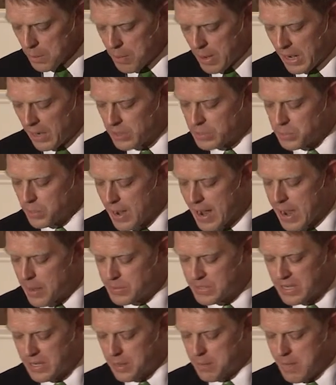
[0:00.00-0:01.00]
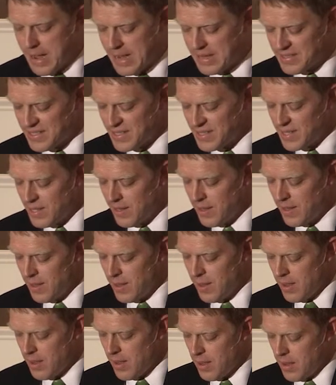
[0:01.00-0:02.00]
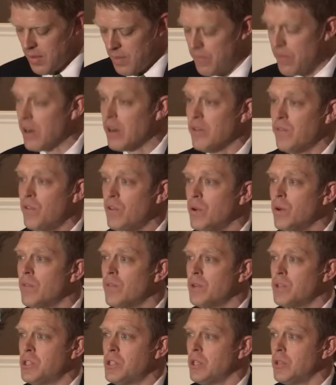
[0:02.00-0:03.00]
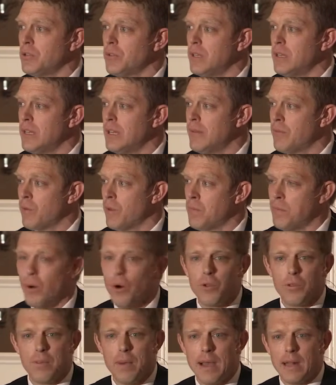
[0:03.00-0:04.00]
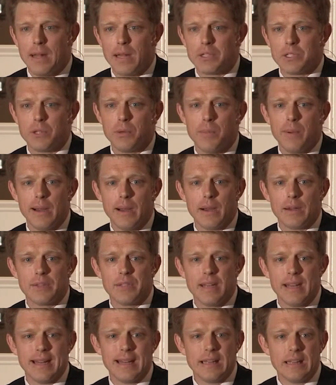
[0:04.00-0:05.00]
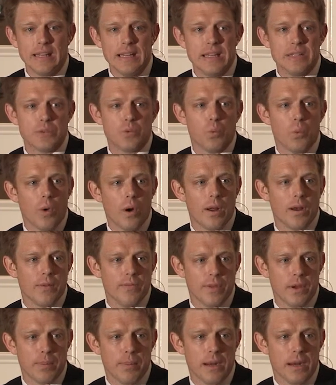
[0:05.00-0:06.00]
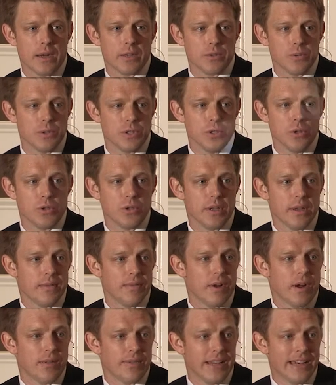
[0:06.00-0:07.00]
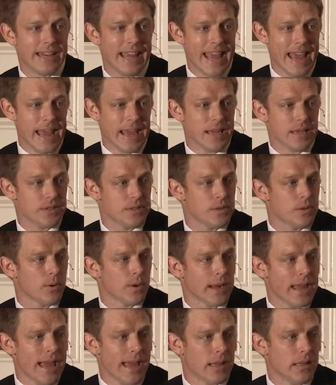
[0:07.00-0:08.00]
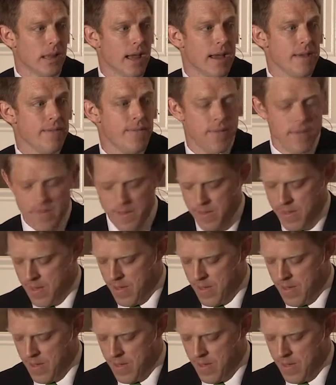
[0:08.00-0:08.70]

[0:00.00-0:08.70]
Parents were absent at best. Very few of their children lived with both biological parents, and at least one of their parents was usually involved in gangs or gang life.